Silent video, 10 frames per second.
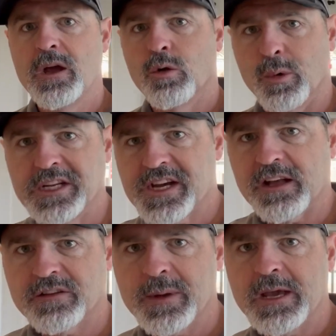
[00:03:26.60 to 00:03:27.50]
Reach
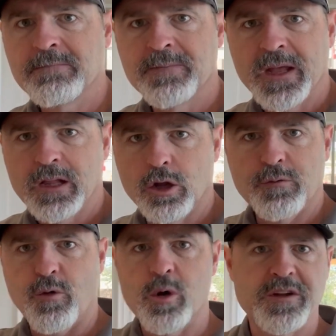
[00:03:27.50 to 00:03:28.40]
out to me.
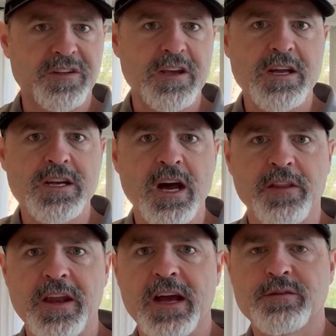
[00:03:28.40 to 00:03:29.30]
Look forward to seeing you
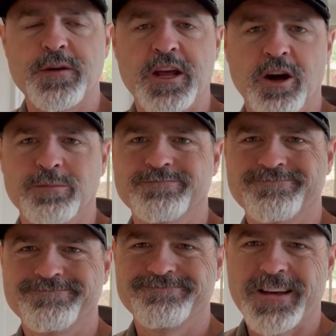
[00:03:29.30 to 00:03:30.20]
on the next video.
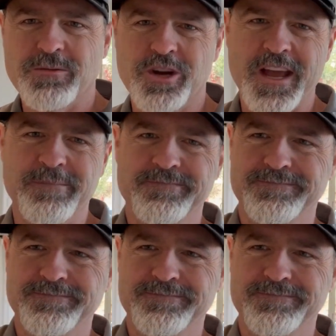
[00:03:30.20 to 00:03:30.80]
Have a good day.